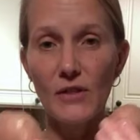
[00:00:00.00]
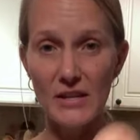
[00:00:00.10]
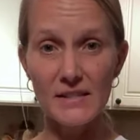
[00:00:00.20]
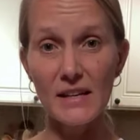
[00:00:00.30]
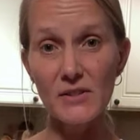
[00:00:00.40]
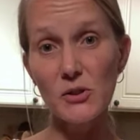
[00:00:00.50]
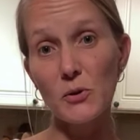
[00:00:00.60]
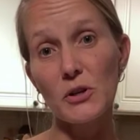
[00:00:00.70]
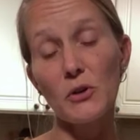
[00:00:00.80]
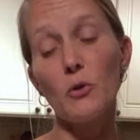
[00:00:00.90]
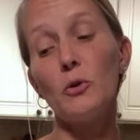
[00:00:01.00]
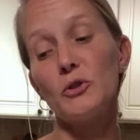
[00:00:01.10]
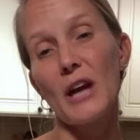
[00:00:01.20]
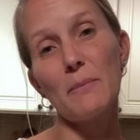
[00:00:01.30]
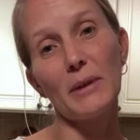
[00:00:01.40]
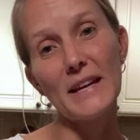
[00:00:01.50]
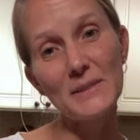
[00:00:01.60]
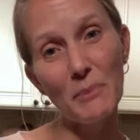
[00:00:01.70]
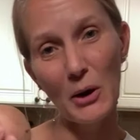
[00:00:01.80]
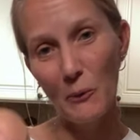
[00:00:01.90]
These get stored in a cool, dry place,
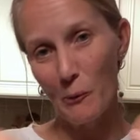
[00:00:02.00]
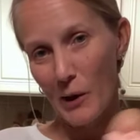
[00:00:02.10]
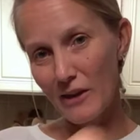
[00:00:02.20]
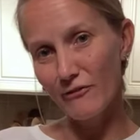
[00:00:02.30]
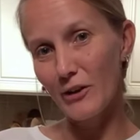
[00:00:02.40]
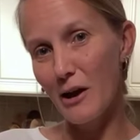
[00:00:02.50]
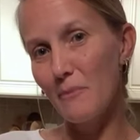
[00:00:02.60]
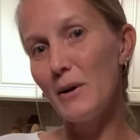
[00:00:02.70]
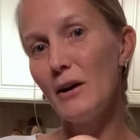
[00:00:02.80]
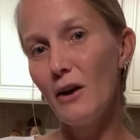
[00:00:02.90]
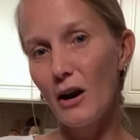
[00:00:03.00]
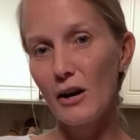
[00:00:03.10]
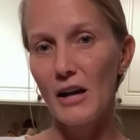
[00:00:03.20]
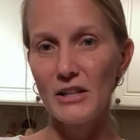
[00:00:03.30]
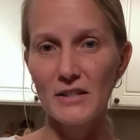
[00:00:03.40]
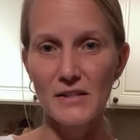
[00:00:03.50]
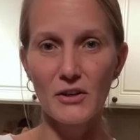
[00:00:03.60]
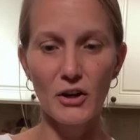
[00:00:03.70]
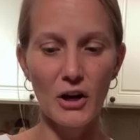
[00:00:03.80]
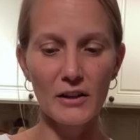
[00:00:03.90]
but away from our onions and
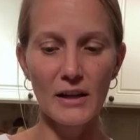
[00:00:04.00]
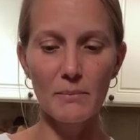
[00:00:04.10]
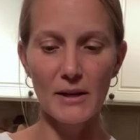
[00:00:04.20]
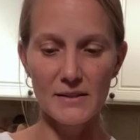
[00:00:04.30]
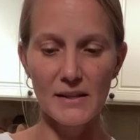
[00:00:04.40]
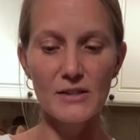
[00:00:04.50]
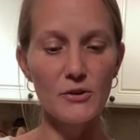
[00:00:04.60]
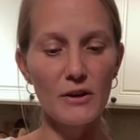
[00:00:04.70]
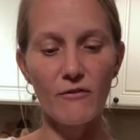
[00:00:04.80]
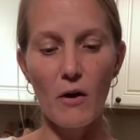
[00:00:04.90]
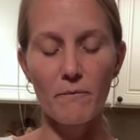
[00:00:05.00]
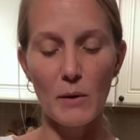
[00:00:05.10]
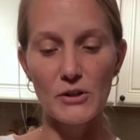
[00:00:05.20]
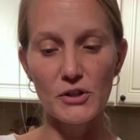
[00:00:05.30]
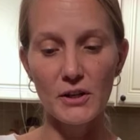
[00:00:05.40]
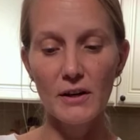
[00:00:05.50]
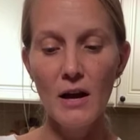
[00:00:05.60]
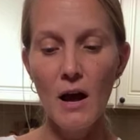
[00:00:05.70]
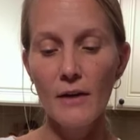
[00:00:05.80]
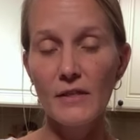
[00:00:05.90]
our garlic because they do give off moisture.
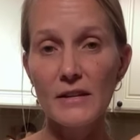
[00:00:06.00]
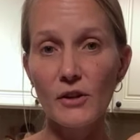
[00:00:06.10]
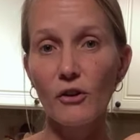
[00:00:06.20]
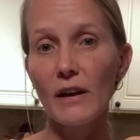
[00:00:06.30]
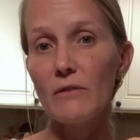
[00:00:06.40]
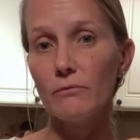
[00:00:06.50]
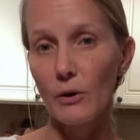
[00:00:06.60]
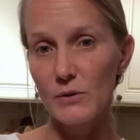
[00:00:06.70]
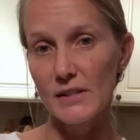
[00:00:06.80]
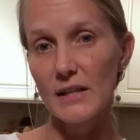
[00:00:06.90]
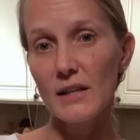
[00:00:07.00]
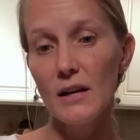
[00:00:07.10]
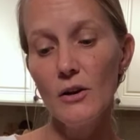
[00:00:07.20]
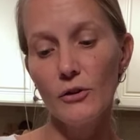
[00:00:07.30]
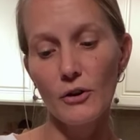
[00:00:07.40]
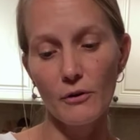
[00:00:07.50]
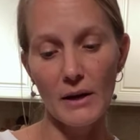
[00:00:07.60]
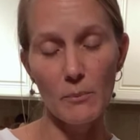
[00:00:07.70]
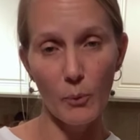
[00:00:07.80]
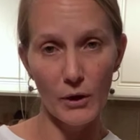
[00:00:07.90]
These are great roasted, they're
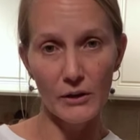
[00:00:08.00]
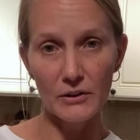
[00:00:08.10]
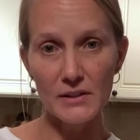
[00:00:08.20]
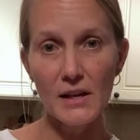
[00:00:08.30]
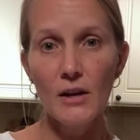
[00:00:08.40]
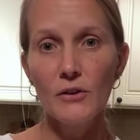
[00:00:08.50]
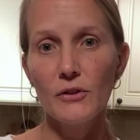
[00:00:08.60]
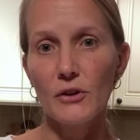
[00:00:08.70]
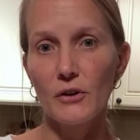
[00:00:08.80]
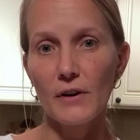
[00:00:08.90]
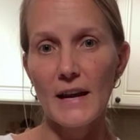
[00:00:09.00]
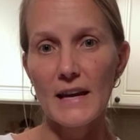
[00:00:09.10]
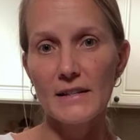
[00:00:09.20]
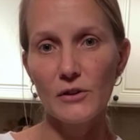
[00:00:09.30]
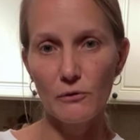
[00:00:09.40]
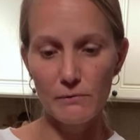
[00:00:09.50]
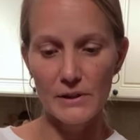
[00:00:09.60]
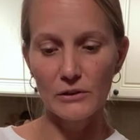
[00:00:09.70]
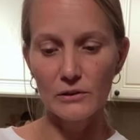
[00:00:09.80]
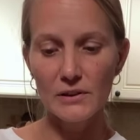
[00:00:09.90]
great boiled, they're great
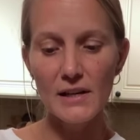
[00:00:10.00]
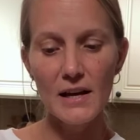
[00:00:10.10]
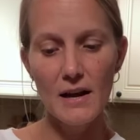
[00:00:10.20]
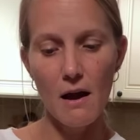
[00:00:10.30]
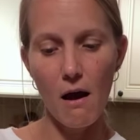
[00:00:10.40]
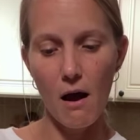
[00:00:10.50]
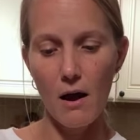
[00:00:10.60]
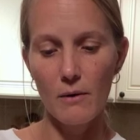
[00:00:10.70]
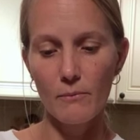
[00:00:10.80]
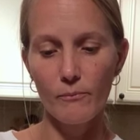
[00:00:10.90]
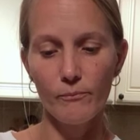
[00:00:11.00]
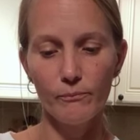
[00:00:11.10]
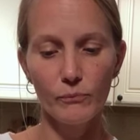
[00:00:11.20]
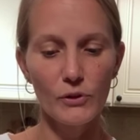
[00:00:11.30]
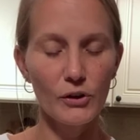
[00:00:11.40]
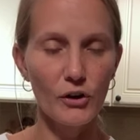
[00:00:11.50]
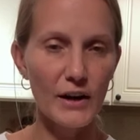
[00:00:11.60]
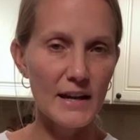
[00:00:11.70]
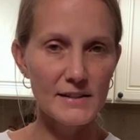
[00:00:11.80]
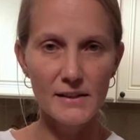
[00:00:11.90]
grilled. Um, they're
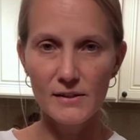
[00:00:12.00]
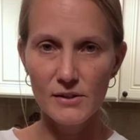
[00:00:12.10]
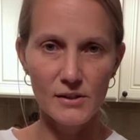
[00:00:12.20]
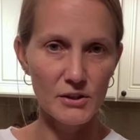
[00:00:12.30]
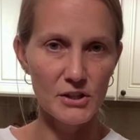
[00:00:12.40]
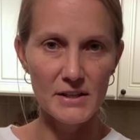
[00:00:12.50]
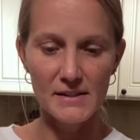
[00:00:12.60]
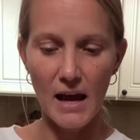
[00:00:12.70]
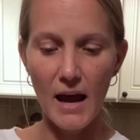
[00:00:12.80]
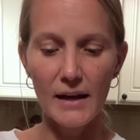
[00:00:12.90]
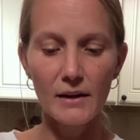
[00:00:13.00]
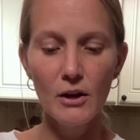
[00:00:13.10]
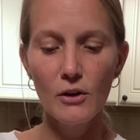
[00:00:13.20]
great as a starchy side.